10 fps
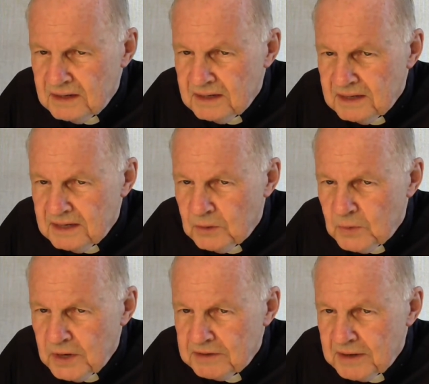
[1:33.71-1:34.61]
and it
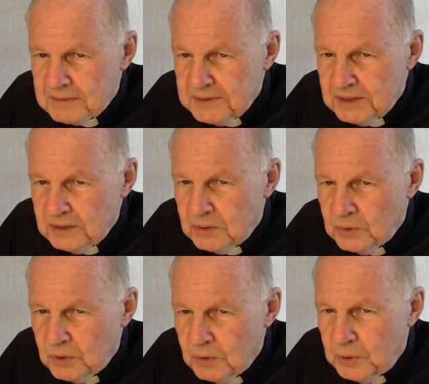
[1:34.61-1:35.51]
wound up to be
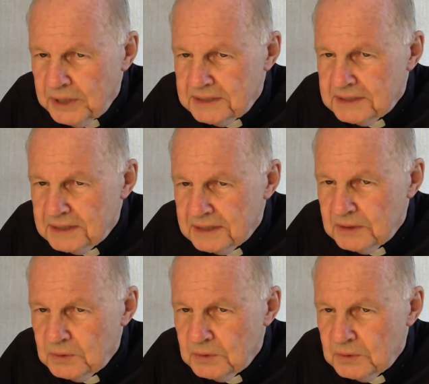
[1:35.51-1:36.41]
wheat and
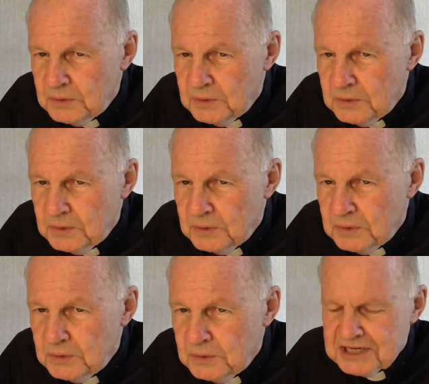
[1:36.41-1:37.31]
weeds
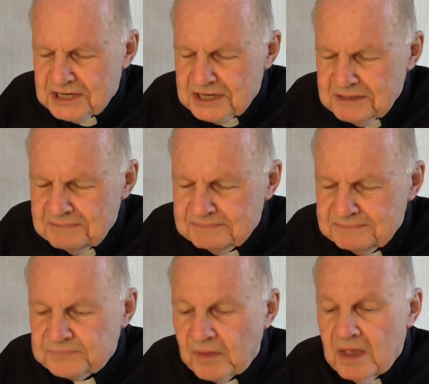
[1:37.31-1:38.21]
seed.
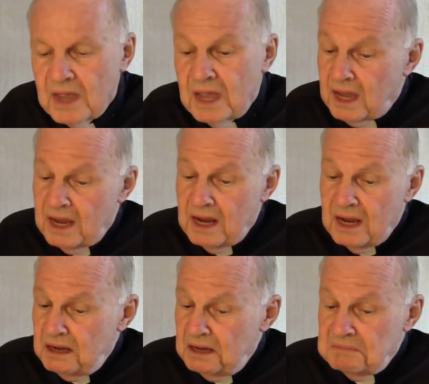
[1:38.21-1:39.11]

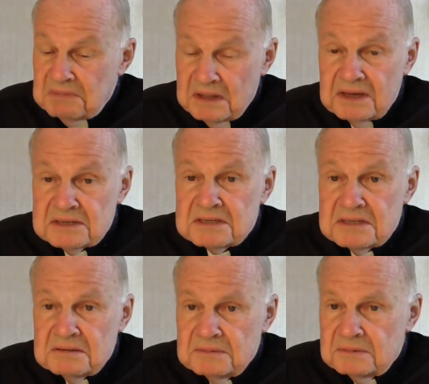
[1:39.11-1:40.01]
And that's
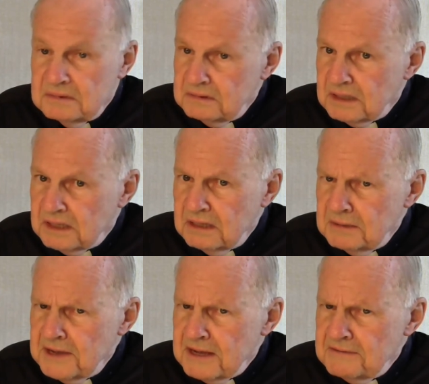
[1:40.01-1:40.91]
the kingdom of
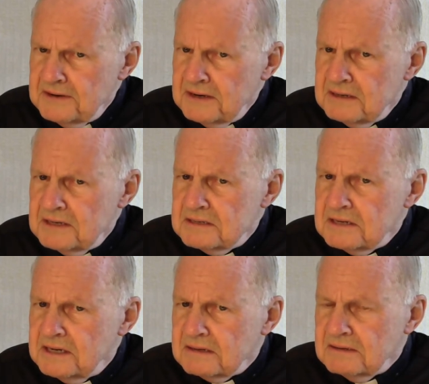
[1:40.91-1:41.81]
heaven is
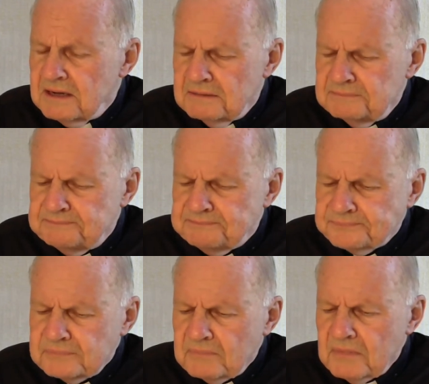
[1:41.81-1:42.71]
like that.
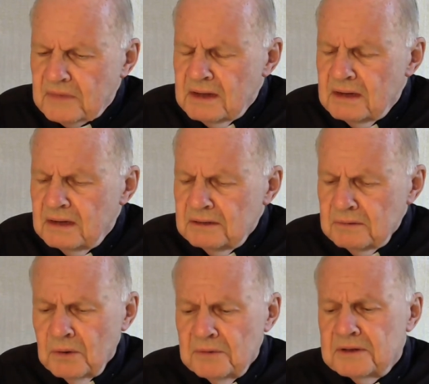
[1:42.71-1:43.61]

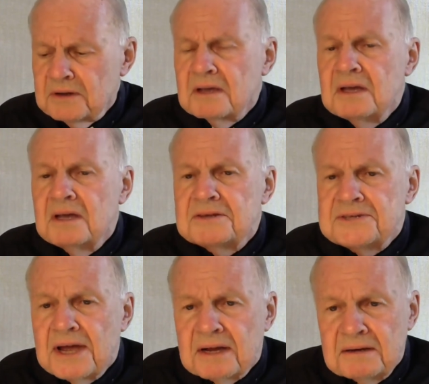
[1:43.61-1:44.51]
And
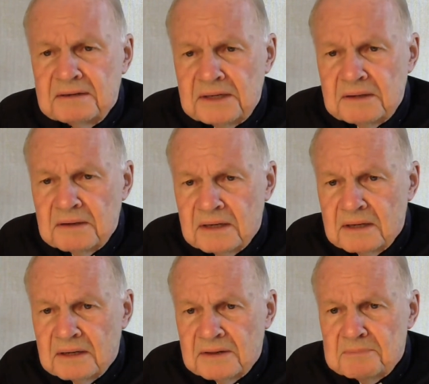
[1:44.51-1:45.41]
secondly,
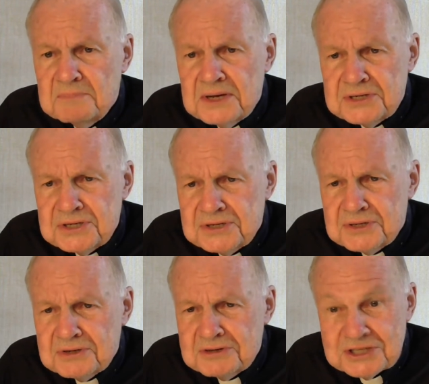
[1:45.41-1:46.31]
the
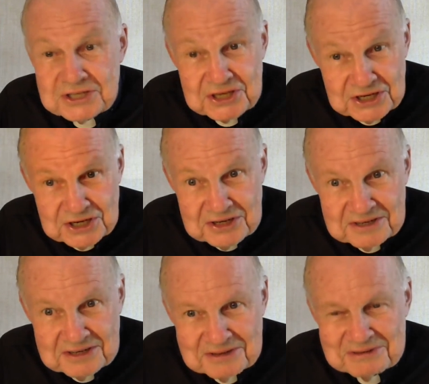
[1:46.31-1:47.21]
mustard seed,
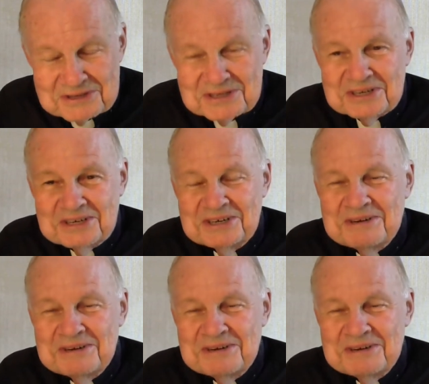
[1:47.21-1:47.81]
another seed,